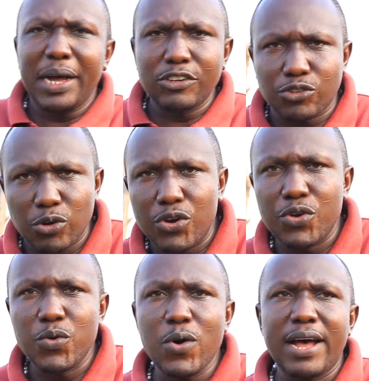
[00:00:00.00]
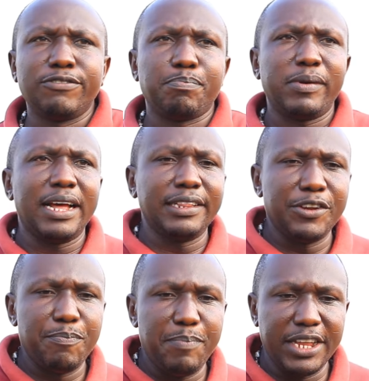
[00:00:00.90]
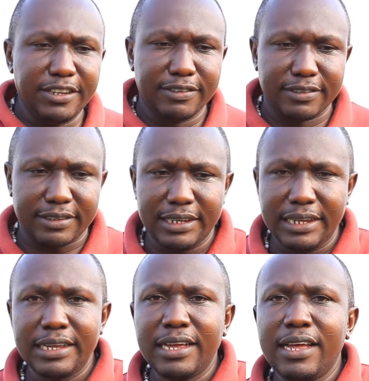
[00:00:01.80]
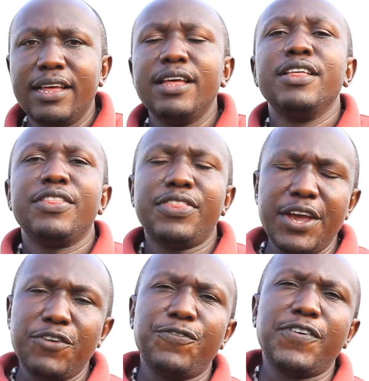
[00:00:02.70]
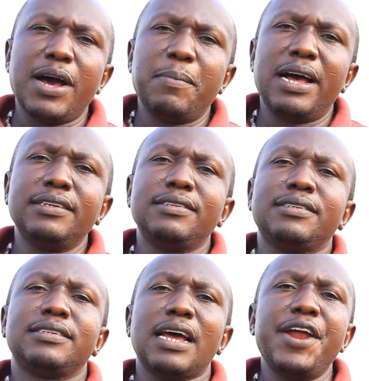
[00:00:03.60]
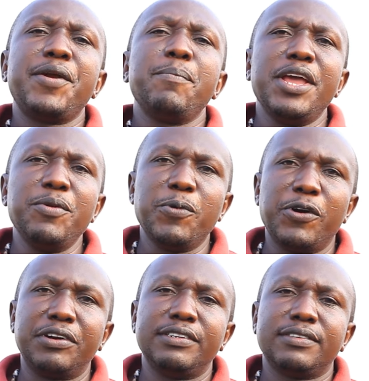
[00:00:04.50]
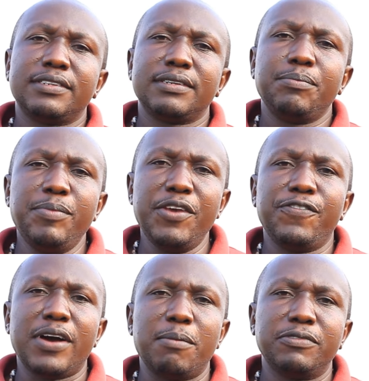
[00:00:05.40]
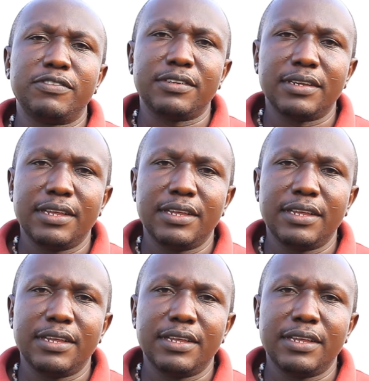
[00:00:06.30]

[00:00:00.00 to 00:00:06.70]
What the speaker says: person who has planted beans. Thank you, farmers. I remain Morris, Me Farms.